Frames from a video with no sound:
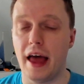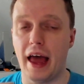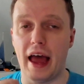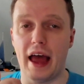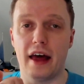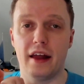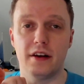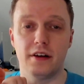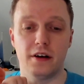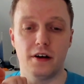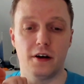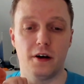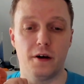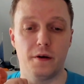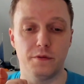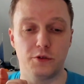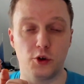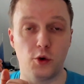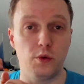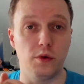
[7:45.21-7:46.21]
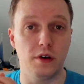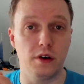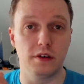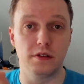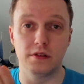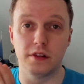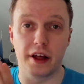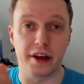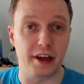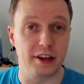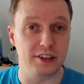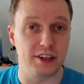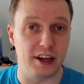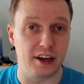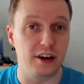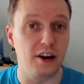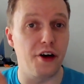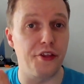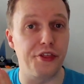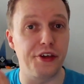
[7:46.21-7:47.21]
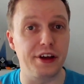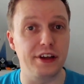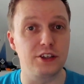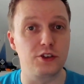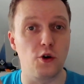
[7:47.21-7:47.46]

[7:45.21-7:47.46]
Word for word: And um, so, like I said, nothing is